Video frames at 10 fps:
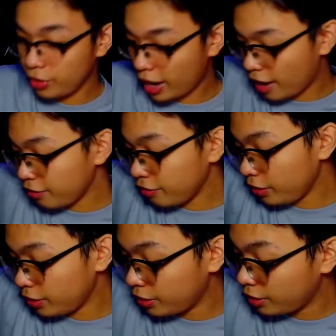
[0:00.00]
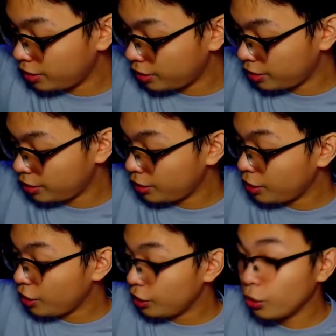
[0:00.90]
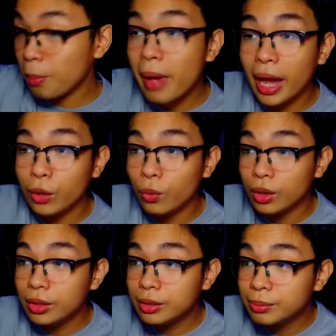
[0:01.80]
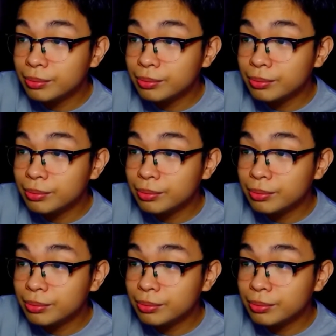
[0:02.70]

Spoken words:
you have your manual